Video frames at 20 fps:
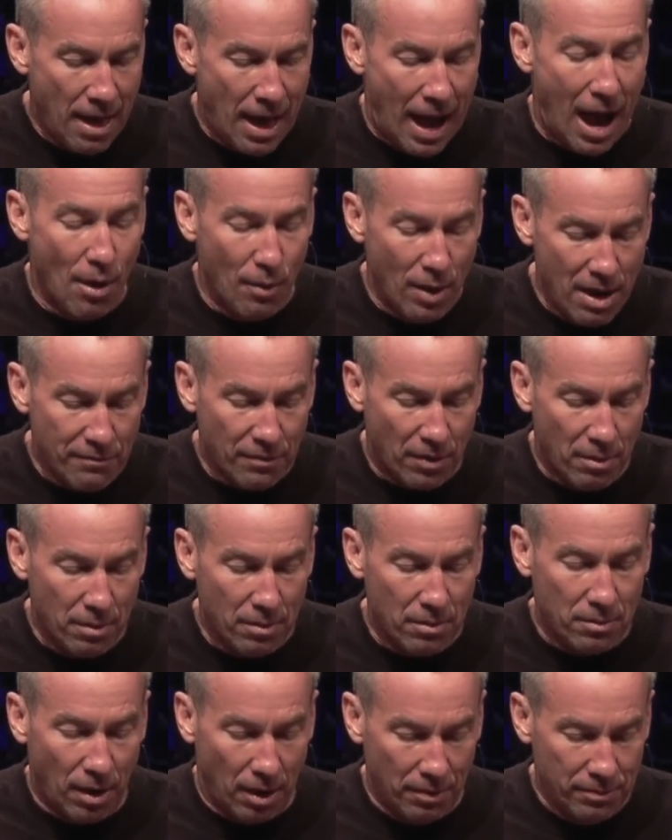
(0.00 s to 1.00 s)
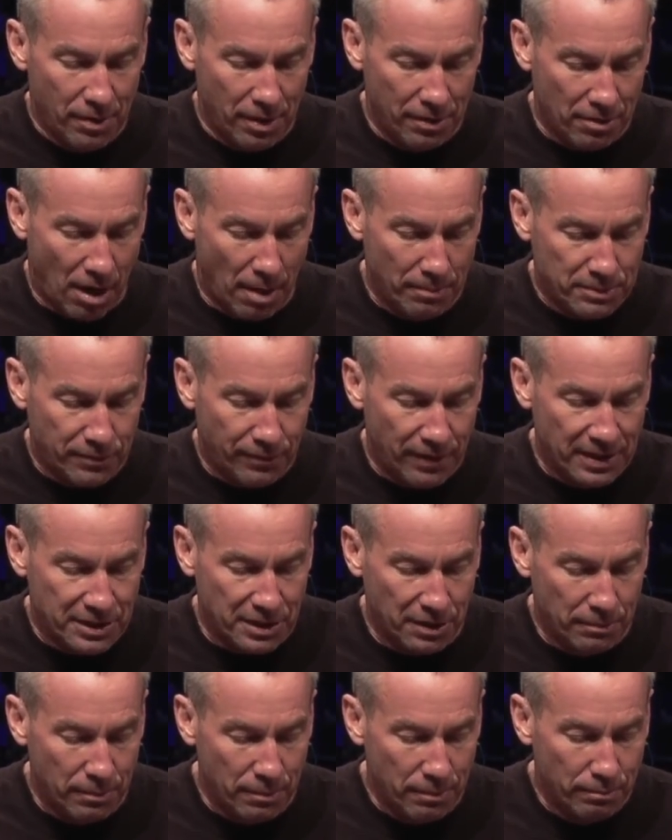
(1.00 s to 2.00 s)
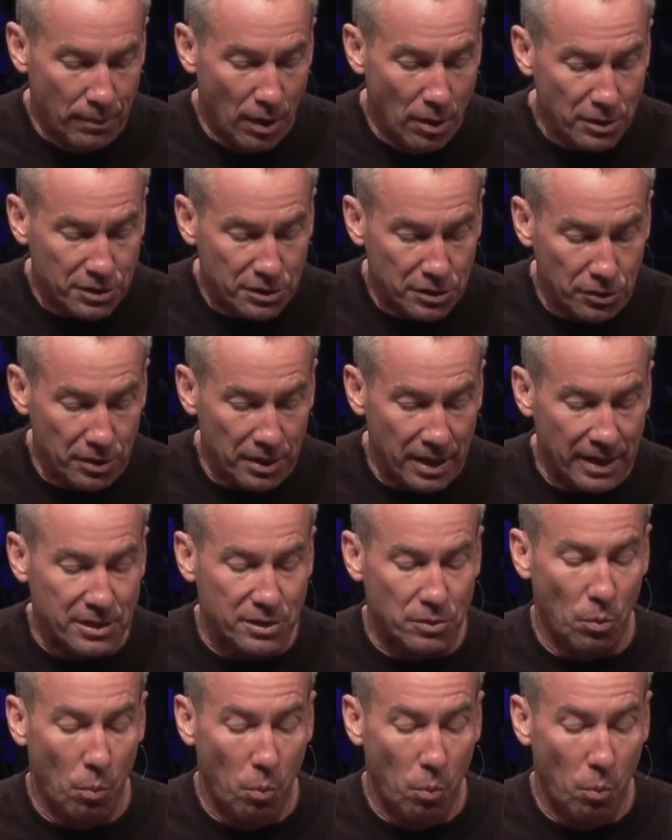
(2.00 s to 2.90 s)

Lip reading: However, another observation, most eunuchs